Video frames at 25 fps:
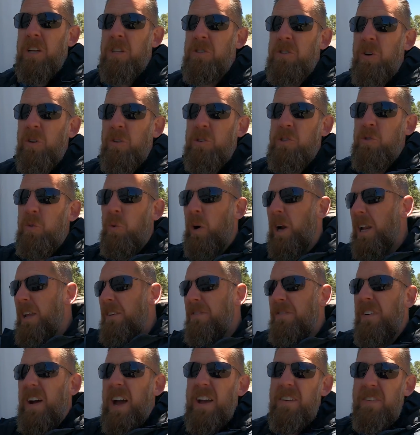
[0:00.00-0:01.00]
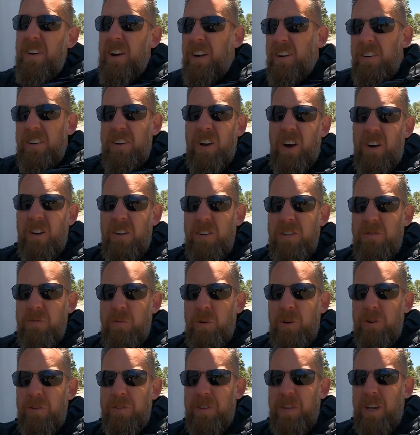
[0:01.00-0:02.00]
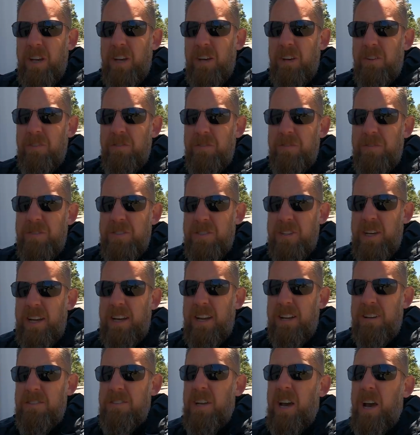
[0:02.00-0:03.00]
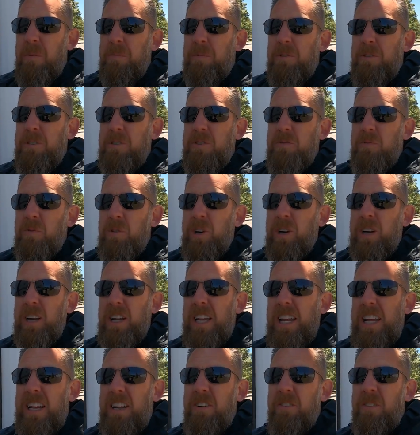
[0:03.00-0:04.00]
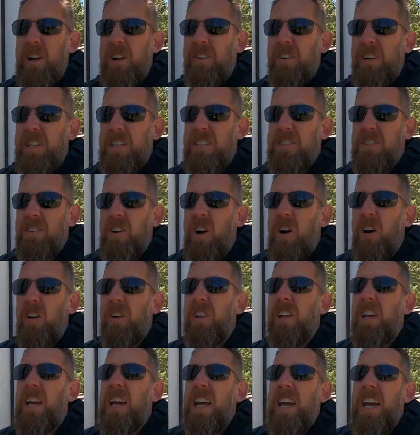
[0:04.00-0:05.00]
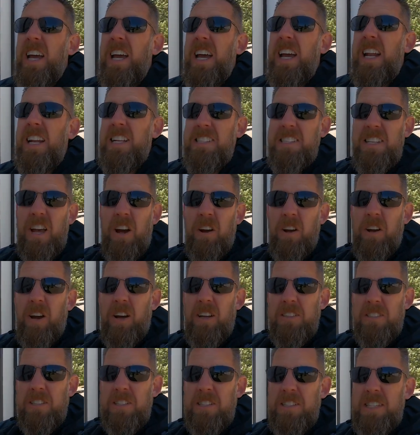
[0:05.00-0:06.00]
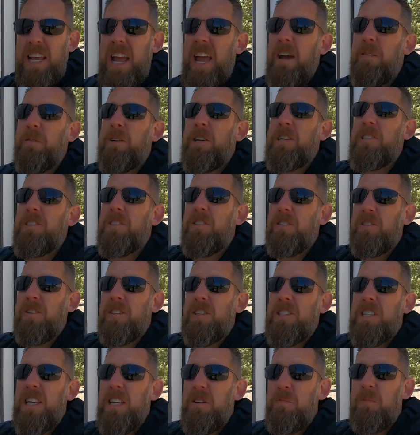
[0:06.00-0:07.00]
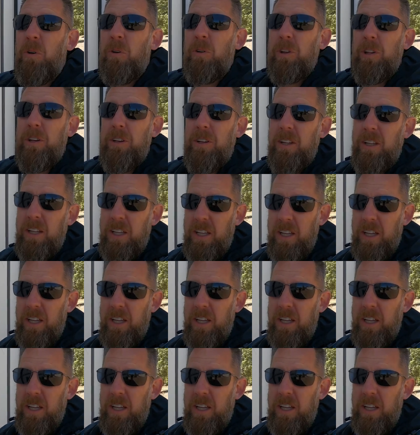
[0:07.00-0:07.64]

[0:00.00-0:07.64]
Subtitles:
So $2,500 worth of side out toppers were incorrectly installed, and it's now causing damage to the T-molding.